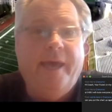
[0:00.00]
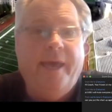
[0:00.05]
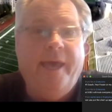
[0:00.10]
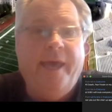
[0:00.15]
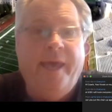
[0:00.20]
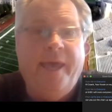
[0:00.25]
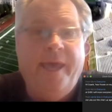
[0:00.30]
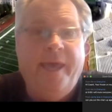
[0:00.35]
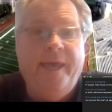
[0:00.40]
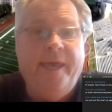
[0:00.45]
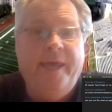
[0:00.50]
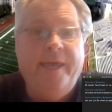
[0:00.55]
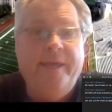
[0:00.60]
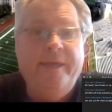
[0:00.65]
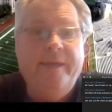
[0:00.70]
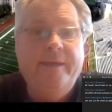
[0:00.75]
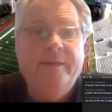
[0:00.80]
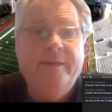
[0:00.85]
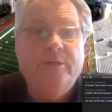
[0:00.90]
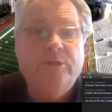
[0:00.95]

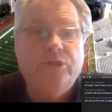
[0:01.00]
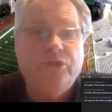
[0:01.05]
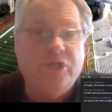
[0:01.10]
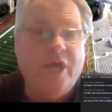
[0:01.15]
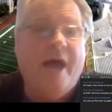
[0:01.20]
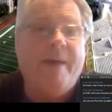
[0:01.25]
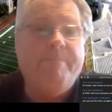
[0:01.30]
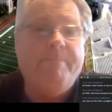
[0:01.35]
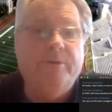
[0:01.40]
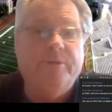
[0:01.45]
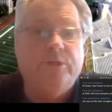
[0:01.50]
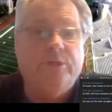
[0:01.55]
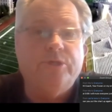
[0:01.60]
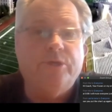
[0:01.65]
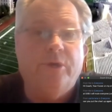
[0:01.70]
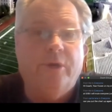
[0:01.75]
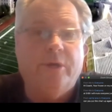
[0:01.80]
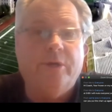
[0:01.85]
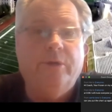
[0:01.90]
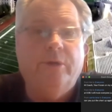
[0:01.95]
a shot put
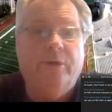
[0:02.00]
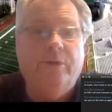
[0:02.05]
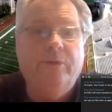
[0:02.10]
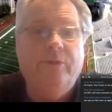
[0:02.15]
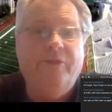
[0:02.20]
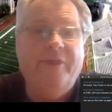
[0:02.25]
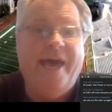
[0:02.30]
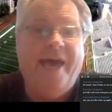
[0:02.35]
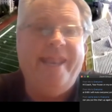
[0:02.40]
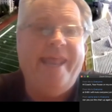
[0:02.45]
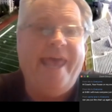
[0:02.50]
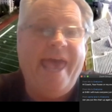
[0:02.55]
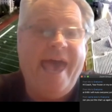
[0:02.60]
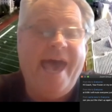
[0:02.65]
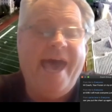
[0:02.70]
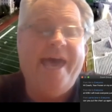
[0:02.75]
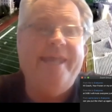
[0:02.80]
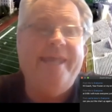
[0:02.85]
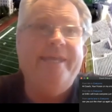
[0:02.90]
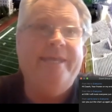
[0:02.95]
circle that
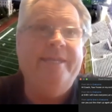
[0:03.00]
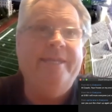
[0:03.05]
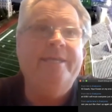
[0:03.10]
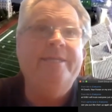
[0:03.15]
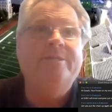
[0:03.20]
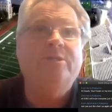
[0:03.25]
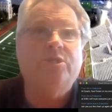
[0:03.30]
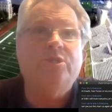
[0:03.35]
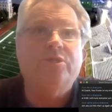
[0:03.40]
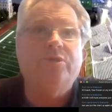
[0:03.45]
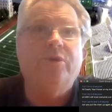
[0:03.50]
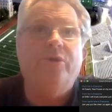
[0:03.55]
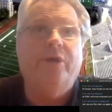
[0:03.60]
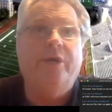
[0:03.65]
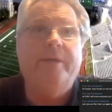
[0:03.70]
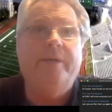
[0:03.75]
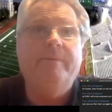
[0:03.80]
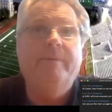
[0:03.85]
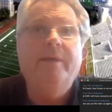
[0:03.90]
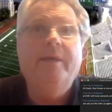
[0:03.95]
had an
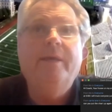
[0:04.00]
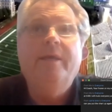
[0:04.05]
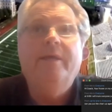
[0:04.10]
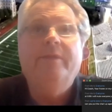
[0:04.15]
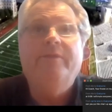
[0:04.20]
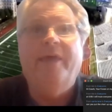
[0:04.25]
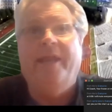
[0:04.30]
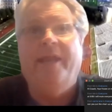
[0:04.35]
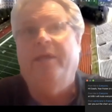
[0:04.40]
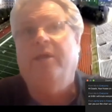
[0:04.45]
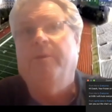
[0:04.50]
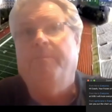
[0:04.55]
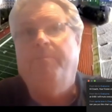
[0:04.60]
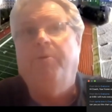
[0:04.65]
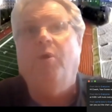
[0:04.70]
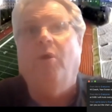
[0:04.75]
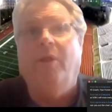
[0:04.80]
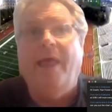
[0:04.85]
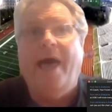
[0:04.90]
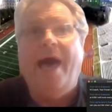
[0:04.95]
insert that he could
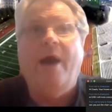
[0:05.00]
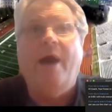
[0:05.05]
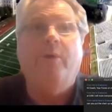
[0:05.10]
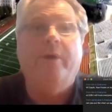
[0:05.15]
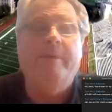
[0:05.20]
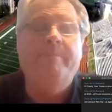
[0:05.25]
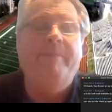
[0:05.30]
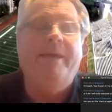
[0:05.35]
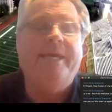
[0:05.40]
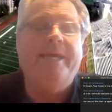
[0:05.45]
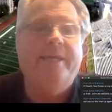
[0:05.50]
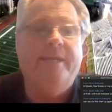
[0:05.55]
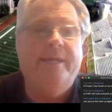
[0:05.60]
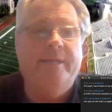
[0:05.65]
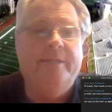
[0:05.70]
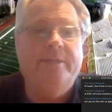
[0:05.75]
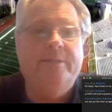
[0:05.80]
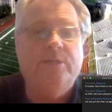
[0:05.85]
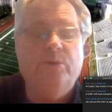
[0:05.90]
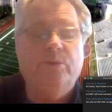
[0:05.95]
pull out and make it
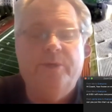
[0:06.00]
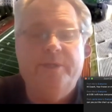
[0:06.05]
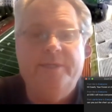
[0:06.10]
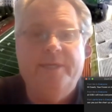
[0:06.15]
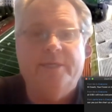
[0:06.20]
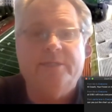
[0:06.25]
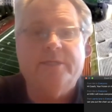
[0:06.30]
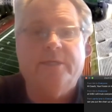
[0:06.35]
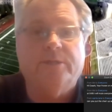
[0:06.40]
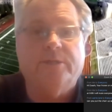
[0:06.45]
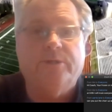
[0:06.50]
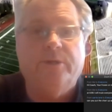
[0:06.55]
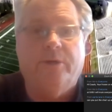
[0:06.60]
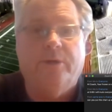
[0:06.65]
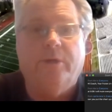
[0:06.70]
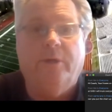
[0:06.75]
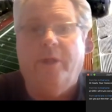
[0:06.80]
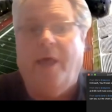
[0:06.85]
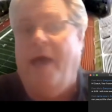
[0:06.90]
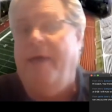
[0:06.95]
into a discus
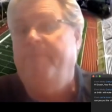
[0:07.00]
circle.